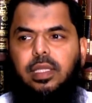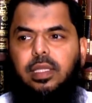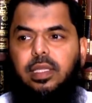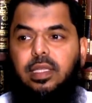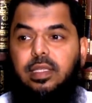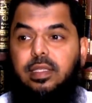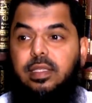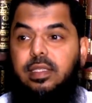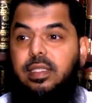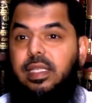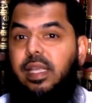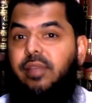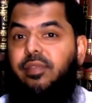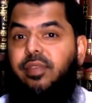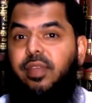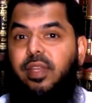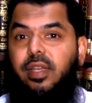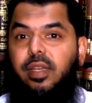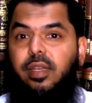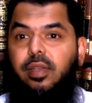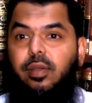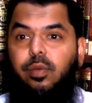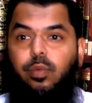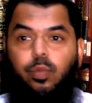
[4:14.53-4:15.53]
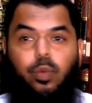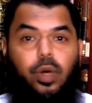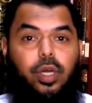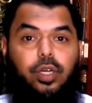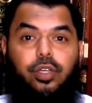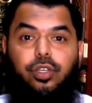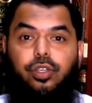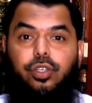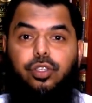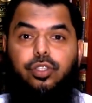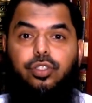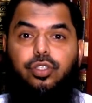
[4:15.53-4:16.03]
the seven
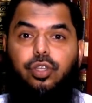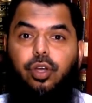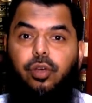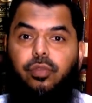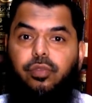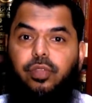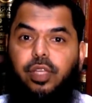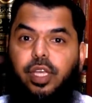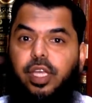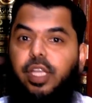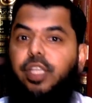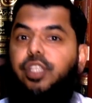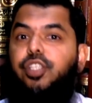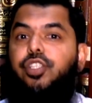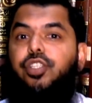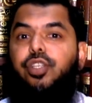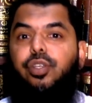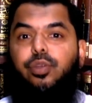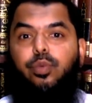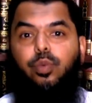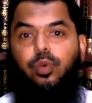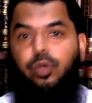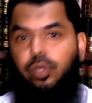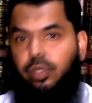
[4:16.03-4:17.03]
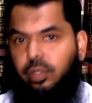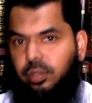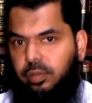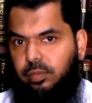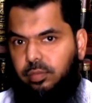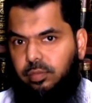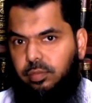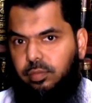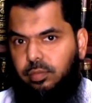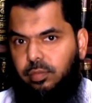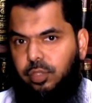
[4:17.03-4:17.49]
wonders of the ancient world,